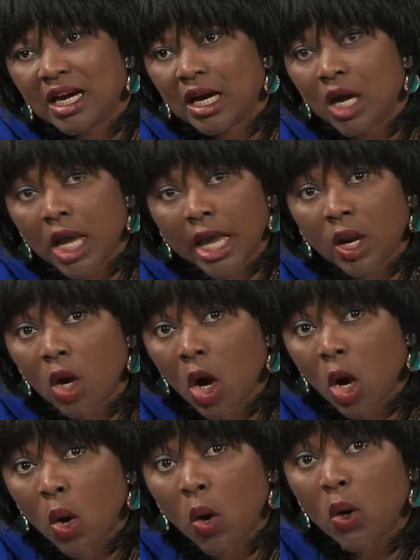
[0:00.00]

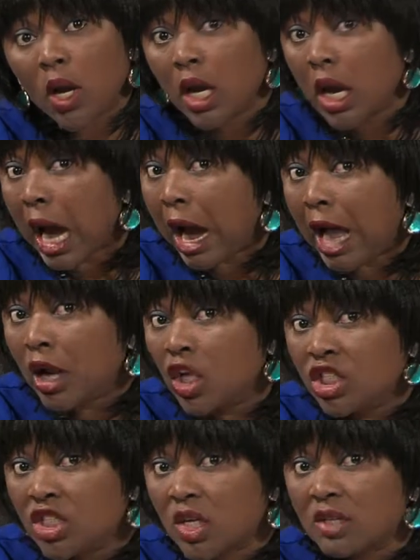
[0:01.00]
hello, our
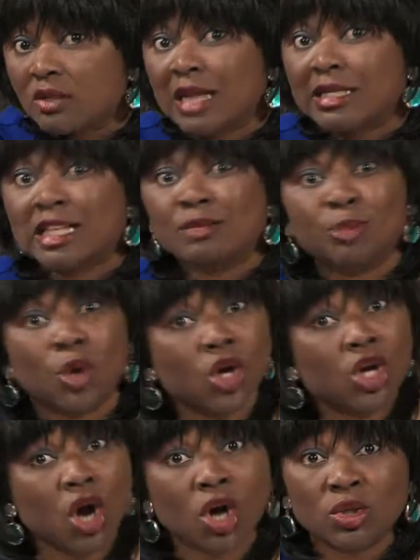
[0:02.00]
Lord Jesus Christ has
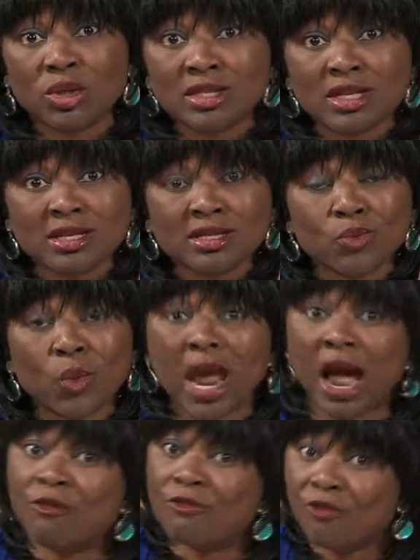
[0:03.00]
broken all those things. We
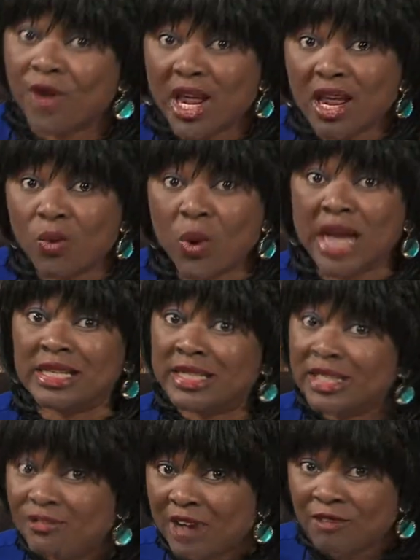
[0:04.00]
are free. We are
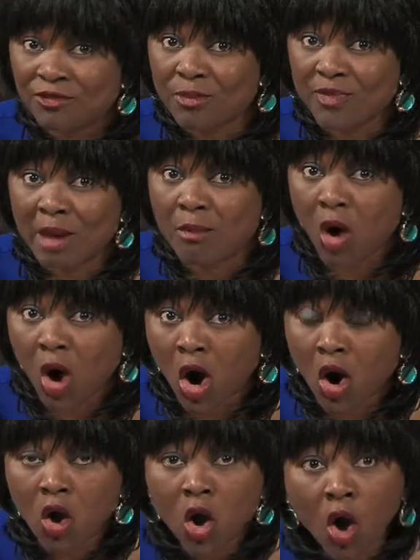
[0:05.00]
delivered from them
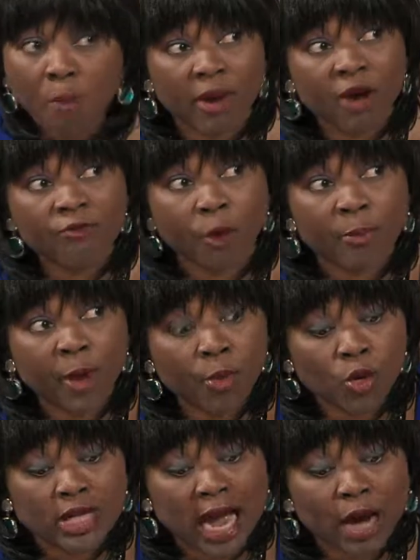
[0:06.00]
all. But for
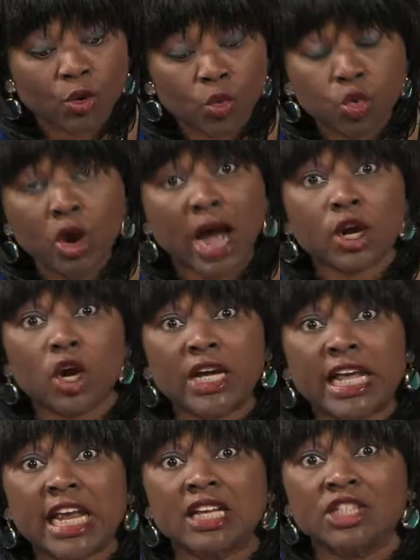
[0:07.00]
people that who are not
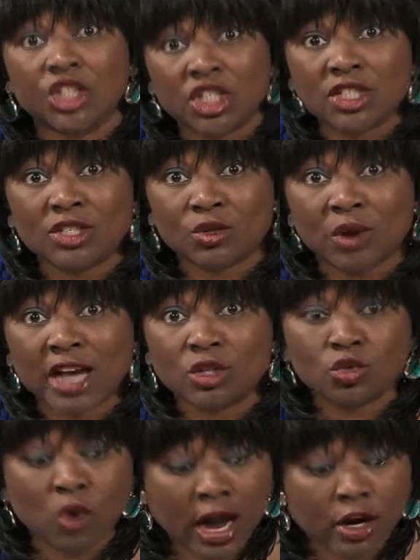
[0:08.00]
in Jesus Christ,
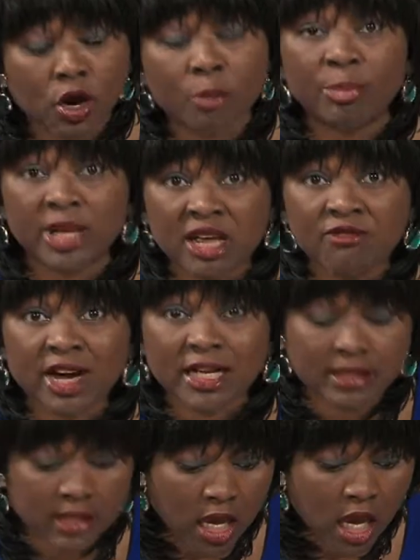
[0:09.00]
who are not
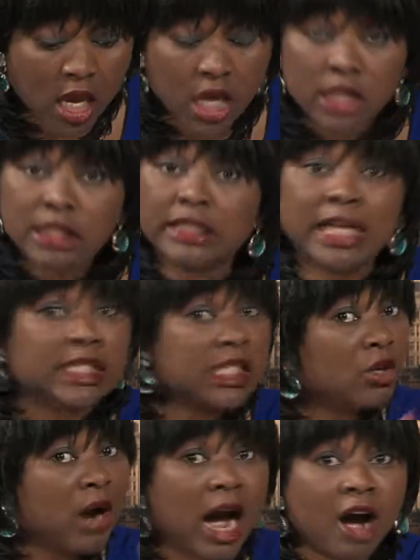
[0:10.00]
believers, they
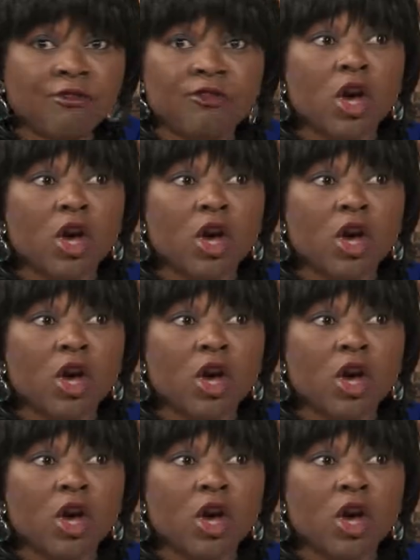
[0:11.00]
still have